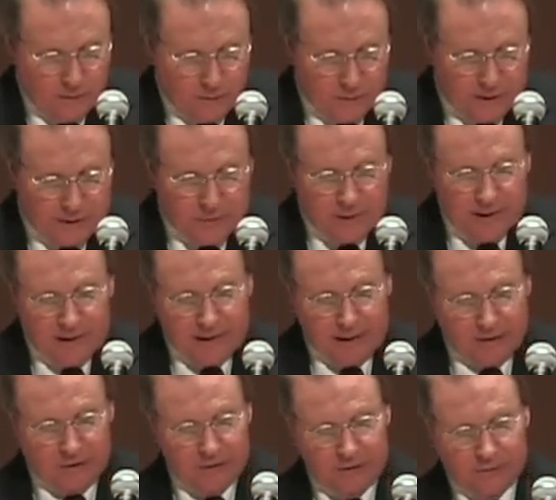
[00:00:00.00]
When I try to
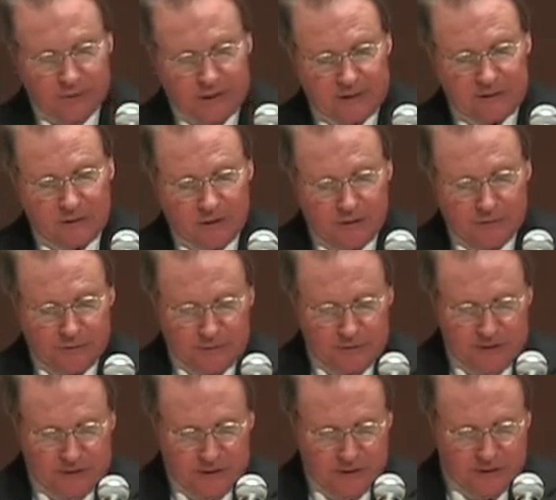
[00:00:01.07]
characterize Arthur
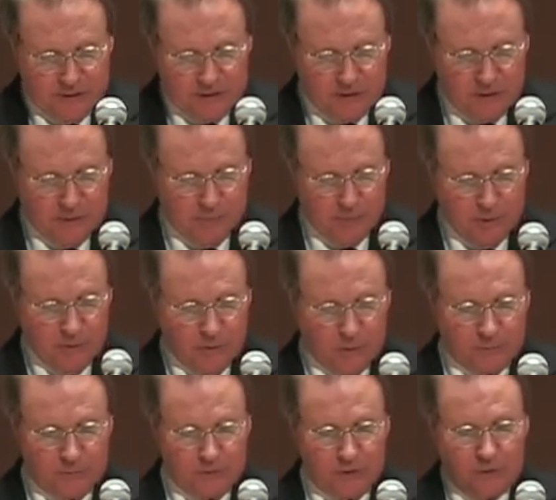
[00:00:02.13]
Z's
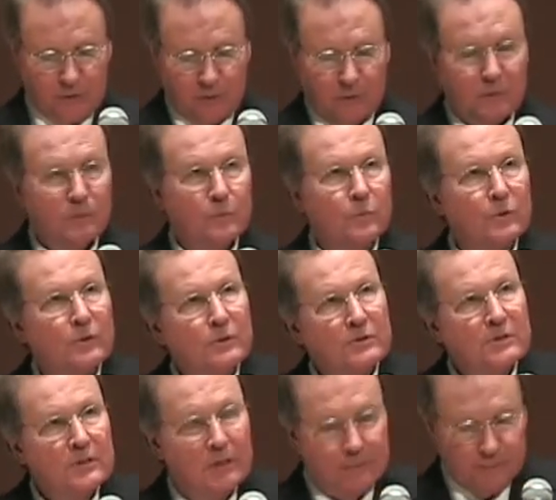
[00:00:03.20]
poems,
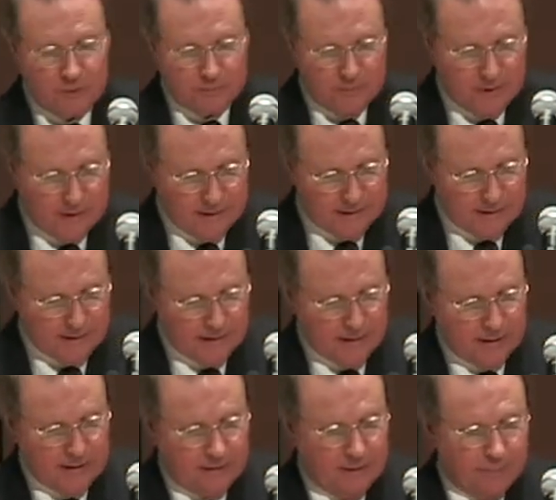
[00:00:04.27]
words come to mind
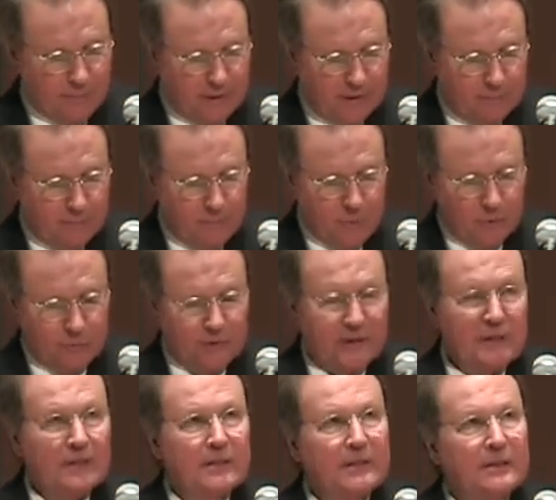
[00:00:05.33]
that might more
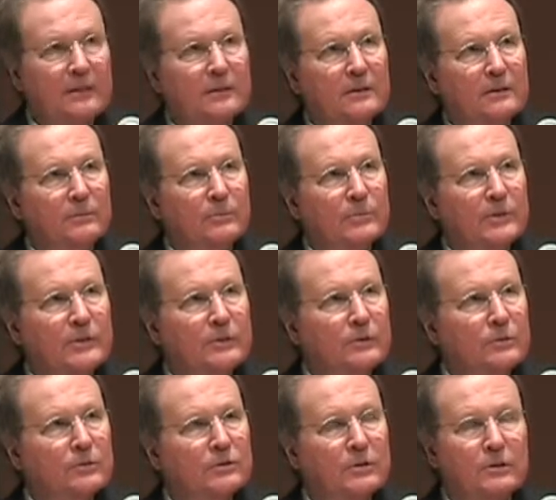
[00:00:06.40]
readily be
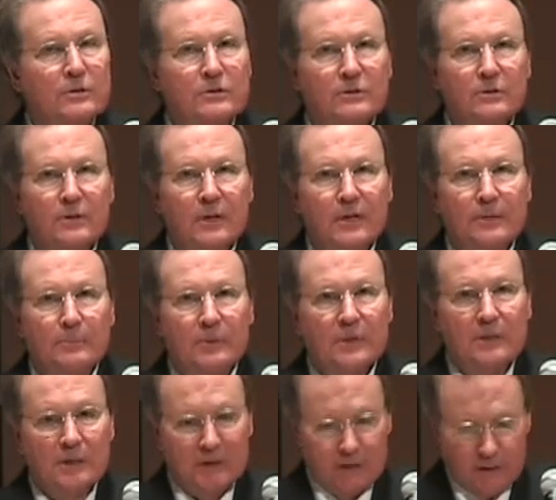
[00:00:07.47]
used to describe
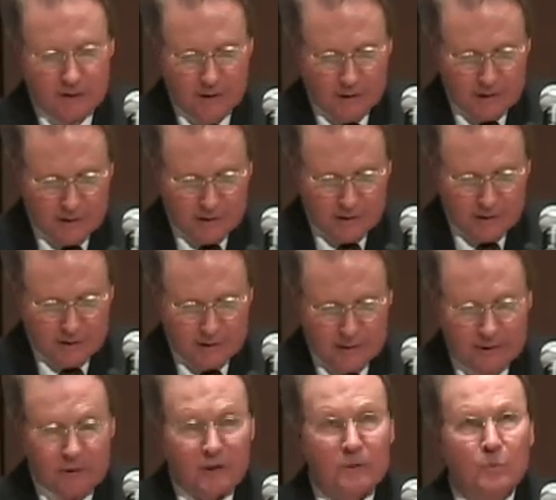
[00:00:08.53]
a
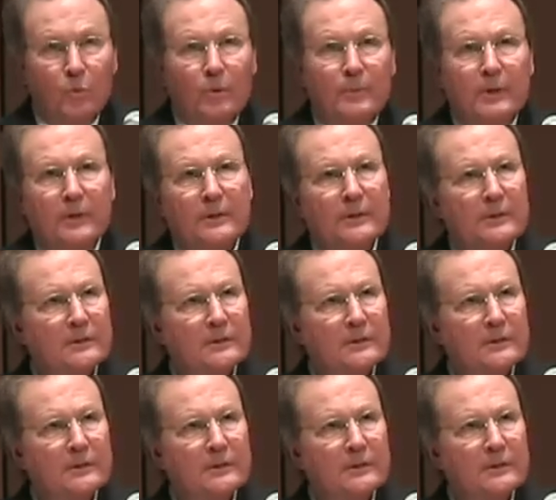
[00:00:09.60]
young woman.